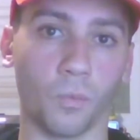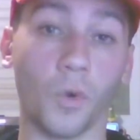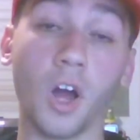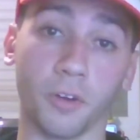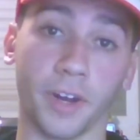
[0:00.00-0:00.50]

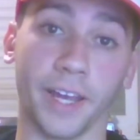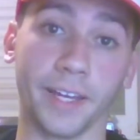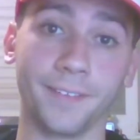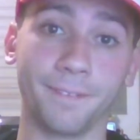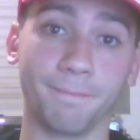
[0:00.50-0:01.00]

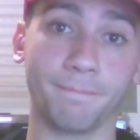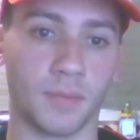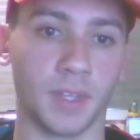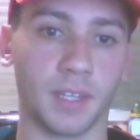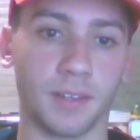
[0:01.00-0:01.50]
Walrein,
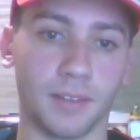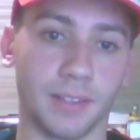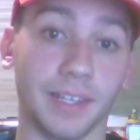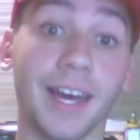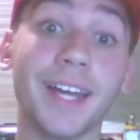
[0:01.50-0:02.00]

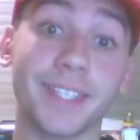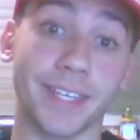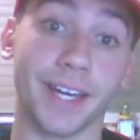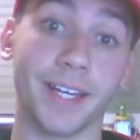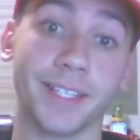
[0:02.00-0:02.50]

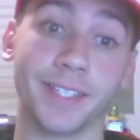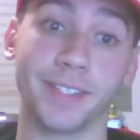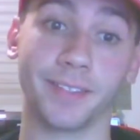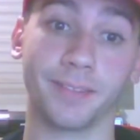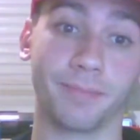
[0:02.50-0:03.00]

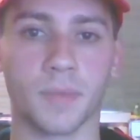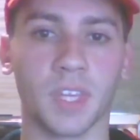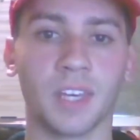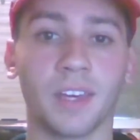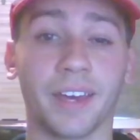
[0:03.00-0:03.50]
Latias,
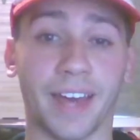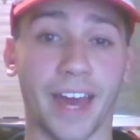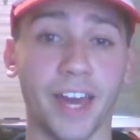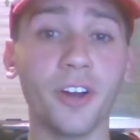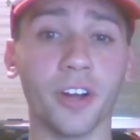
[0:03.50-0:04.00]

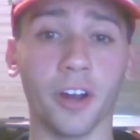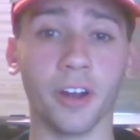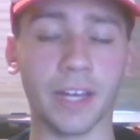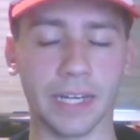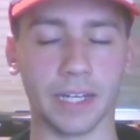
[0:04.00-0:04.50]

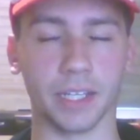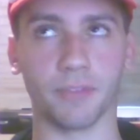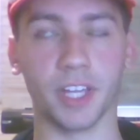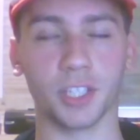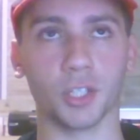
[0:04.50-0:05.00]
Kyogre in an
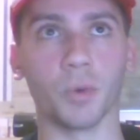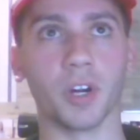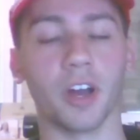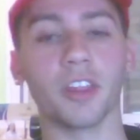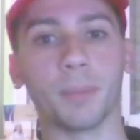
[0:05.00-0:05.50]
adventure
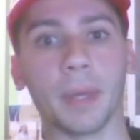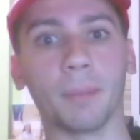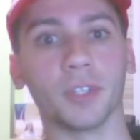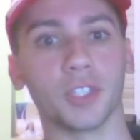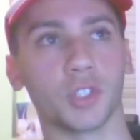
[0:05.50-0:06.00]
where other
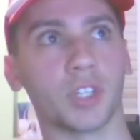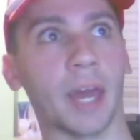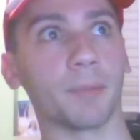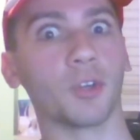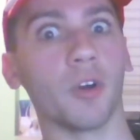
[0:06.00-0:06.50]
people just
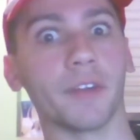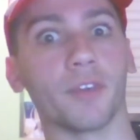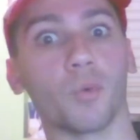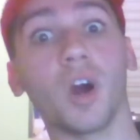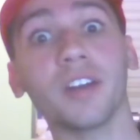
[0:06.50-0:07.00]
kept going
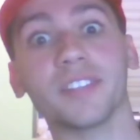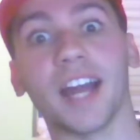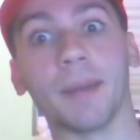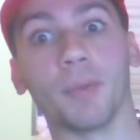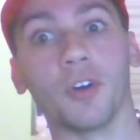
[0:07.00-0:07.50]
for
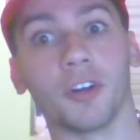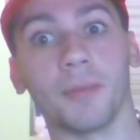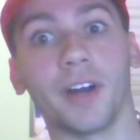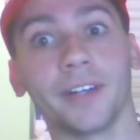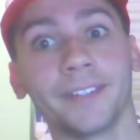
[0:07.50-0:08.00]
Water-type
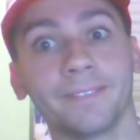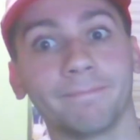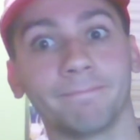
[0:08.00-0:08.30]
Pokemon,